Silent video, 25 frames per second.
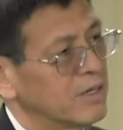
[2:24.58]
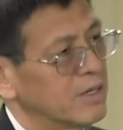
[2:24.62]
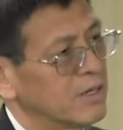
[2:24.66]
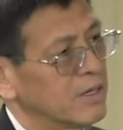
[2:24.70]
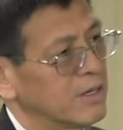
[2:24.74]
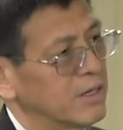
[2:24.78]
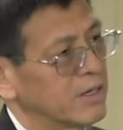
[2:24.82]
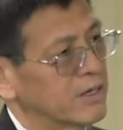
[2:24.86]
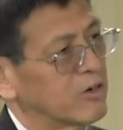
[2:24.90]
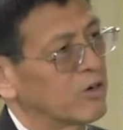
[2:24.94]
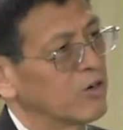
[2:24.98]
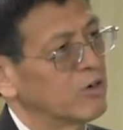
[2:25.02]

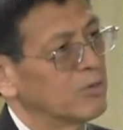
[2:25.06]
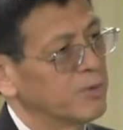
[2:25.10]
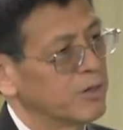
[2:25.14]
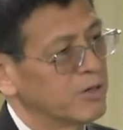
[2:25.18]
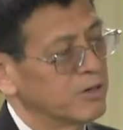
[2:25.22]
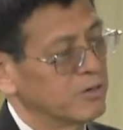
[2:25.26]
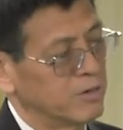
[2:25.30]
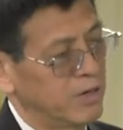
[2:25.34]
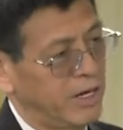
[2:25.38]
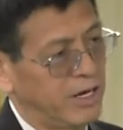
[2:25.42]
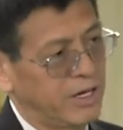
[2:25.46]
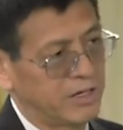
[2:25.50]
the
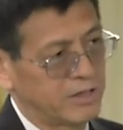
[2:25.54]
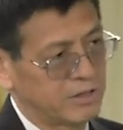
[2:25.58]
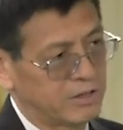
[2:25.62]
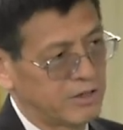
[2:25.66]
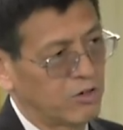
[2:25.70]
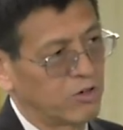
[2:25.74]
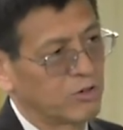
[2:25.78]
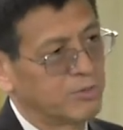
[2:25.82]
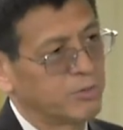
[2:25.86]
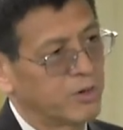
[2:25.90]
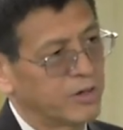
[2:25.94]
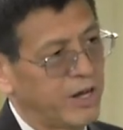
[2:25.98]
global, at the
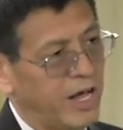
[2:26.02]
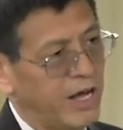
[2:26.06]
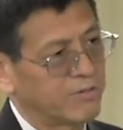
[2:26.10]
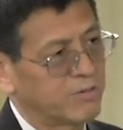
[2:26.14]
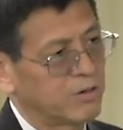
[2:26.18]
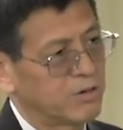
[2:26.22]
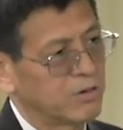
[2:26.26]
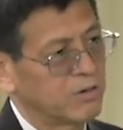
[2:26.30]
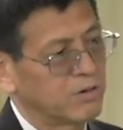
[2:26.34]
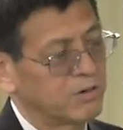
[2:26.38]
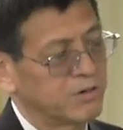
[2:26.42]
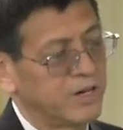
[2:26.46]
global
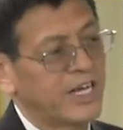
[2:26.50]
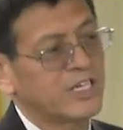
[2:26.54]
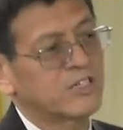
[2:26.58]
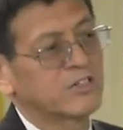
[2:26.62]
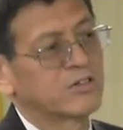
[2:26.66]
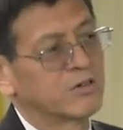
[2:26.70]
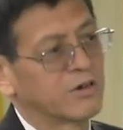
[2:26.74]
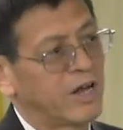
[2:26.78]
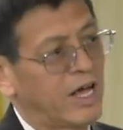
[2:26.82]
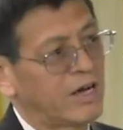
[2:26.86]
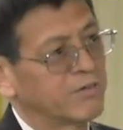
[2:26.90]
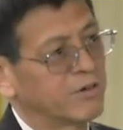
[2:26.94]
level,
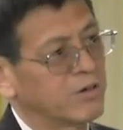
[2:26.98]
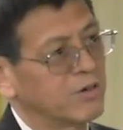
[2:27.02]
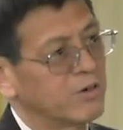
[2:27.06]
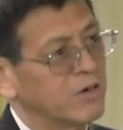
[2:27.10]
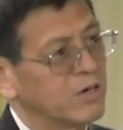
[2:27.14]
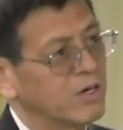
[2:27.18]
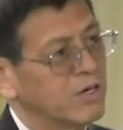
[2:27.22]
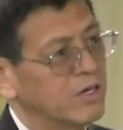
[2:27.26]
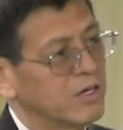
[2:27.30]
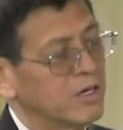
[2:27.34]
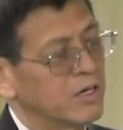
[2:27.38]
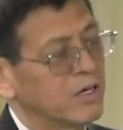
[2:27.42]
national level,
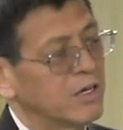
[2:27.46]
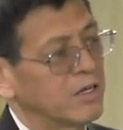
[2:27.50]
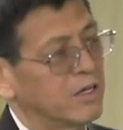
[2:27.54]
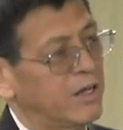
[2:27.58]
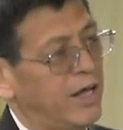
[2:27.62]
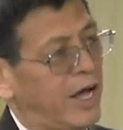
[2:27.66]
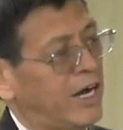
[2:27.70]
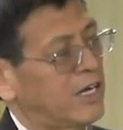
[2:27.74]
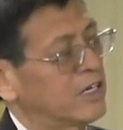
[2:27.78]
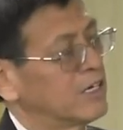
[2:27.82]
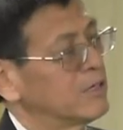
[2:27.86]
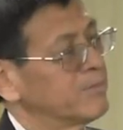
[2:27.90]
the
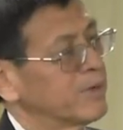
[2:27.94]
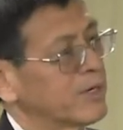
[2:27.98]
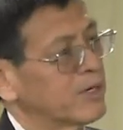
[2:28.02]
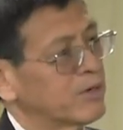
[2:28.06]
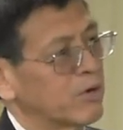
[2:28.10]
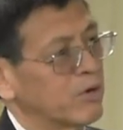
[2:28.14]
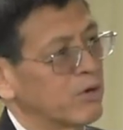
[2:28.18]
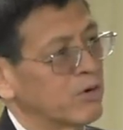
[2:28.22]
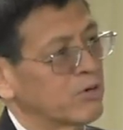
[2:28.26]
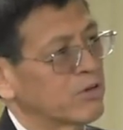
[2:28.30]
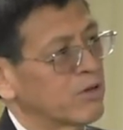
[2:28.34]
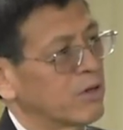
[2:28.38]
economic
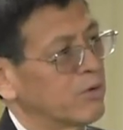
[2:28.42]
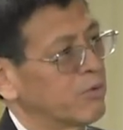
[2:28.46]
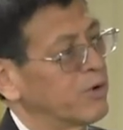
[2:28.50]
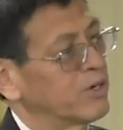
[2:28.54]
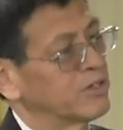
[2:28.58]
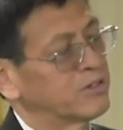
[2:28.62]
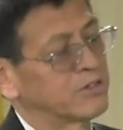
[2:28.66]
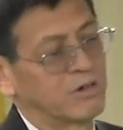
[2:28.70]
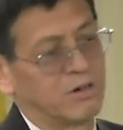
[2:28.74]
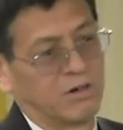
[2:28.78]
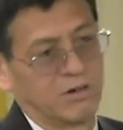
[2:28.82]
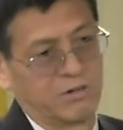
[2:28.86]
growth will
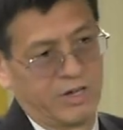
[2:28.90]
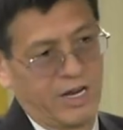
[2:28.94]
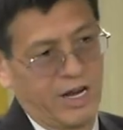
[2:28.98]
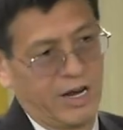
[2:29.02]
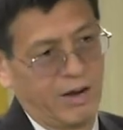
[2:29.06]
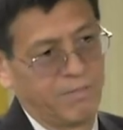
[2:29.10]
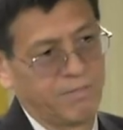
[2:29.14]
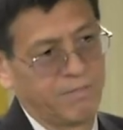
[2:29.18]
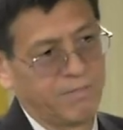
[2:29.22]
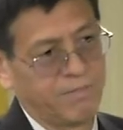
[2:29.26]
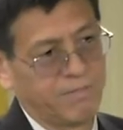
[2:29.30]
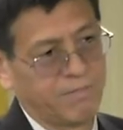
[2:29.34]
slow
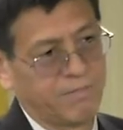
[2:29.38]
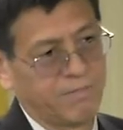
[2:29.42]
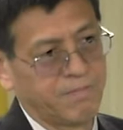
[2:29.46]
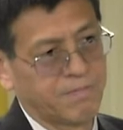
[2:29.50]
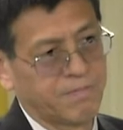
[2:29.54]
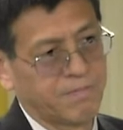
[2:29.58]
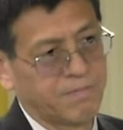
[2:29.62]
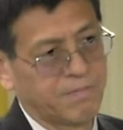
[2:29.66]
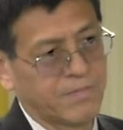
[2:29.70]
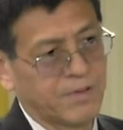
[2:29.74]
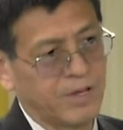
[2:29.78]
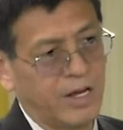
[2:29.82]
down.
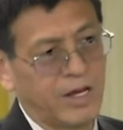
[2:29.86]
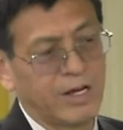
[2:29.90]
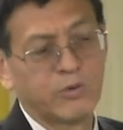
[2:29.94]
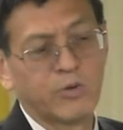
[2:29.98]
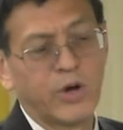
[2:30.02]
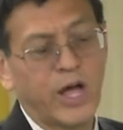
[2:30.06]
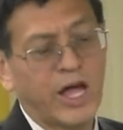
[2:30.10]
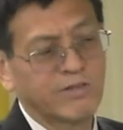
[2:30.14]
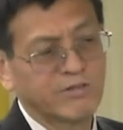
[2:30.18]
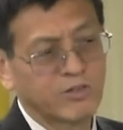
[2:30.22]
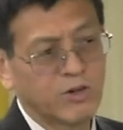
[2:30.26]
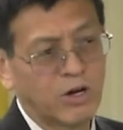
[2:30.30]
And we
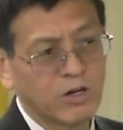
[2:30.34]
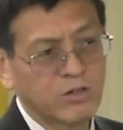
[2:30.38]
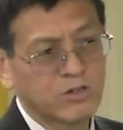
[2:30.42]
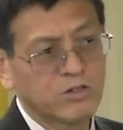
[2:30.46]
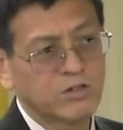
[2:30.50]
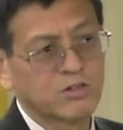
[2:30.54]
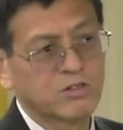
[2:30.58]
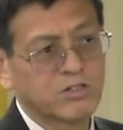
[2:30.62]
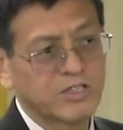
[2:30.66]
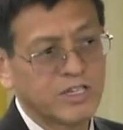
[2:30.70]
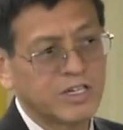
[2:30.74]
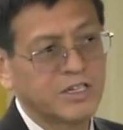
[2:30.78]
have
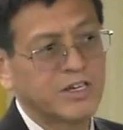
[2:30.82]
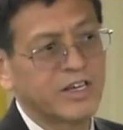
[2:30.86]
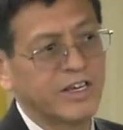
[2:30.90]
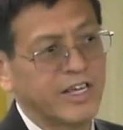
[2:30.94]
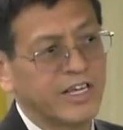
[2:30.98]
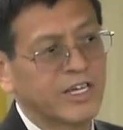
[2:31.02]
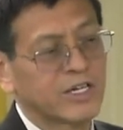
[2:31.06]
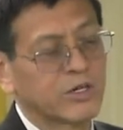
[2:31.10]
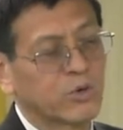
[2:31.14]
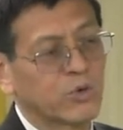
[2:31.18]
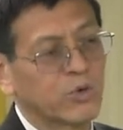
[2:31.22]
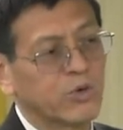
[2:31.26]
also seen
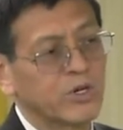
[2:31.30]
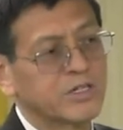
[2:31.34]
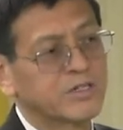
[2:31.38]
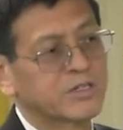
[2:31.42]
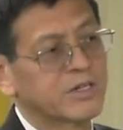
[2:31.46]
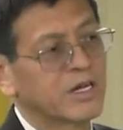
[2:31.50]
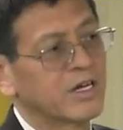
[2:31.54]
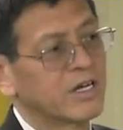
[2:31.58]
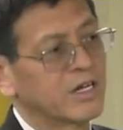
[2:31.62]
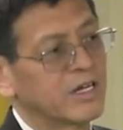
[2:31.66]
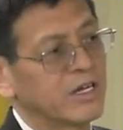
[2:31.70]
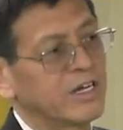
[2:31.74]
increased
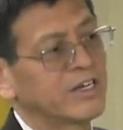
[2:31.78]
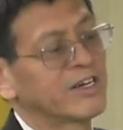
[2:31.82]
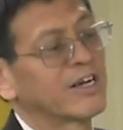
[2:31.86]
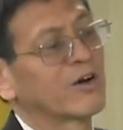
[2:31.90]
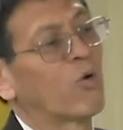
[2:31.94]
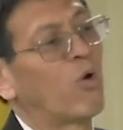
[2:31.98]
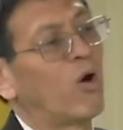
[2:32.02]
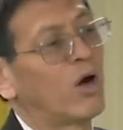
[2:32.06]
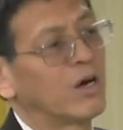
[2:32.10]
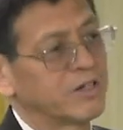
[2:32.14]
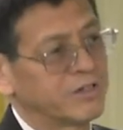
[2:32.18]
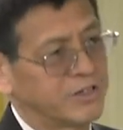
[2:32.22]

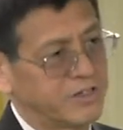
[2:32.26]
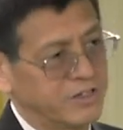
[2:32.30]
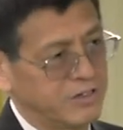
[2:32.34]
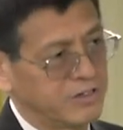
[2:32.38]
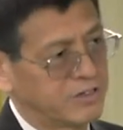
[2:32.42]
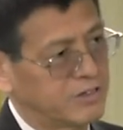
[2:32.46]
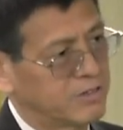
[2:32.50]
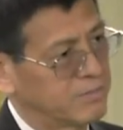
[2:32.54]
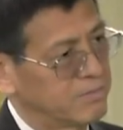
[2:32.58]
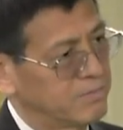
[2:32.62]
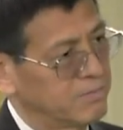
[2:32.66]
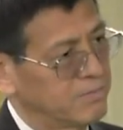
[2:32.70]

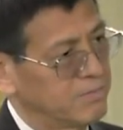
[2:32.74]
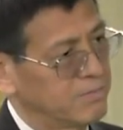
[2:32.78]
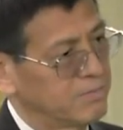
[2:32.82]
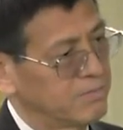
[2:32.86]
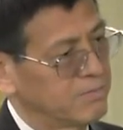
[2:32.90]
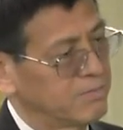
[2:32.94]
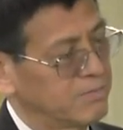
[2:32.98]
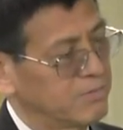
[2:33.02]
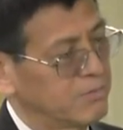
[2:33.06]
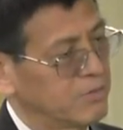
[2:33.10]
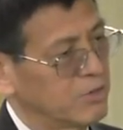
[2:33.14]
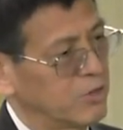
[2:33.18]
inequalities.
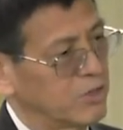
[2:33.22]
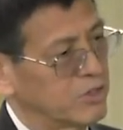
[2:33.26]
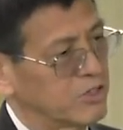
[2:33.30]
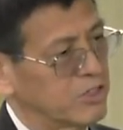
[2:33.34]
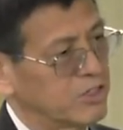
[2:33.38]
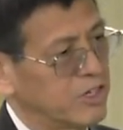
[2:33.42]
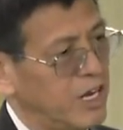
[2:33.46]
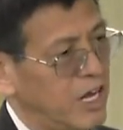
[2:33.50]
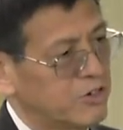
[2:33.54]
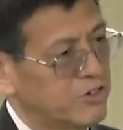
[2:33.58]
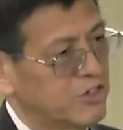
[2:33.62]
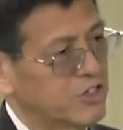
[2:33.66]
It's
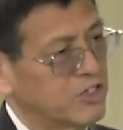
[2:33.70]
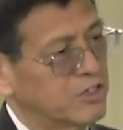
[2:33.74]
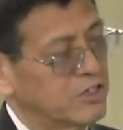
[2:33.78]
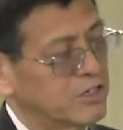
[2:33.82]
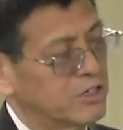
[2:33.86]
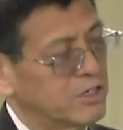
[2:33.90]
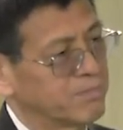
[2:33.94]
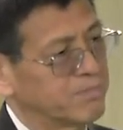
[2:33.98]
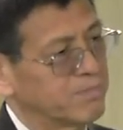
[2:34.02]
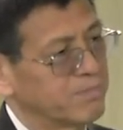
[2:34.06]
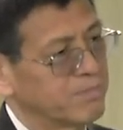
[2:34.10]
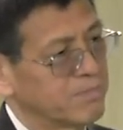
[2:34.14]
not just
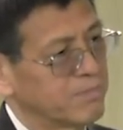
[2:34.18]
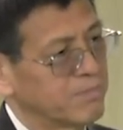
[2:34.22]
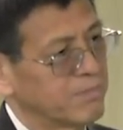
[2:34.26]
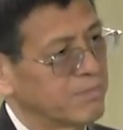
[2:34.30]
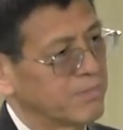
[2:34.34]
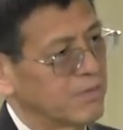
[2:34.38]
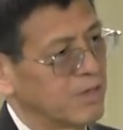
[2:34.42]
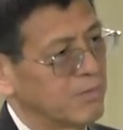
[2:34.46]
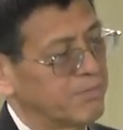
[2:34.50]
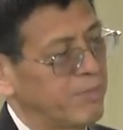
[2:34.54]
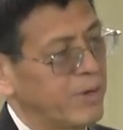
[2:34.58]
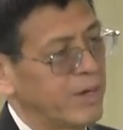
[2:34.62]
the,
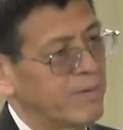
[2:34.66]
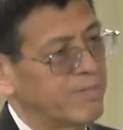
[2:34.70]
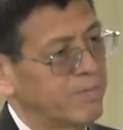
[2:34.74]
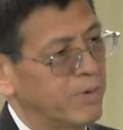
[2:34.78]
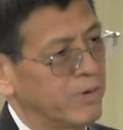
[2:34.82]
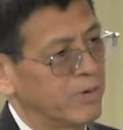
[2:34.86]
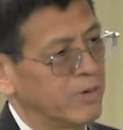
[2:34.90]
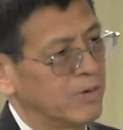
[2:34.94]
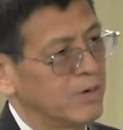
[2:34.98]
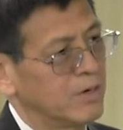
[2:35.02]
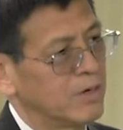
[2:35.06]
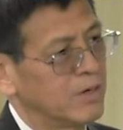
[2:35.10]
the
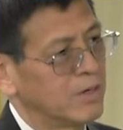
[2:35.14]
people,